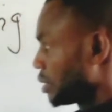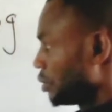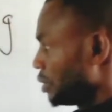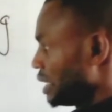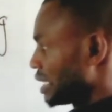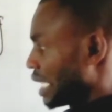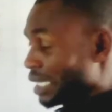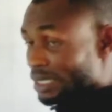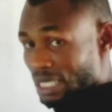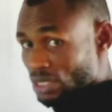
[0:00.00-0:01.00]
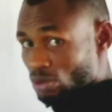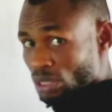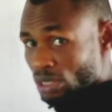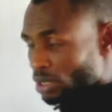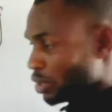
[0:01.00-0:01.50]
this is an
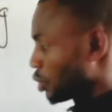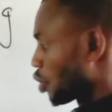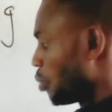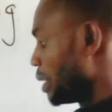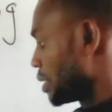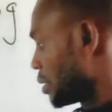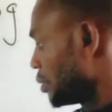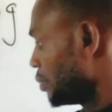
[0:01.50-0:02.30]
attachment. It is called methyl.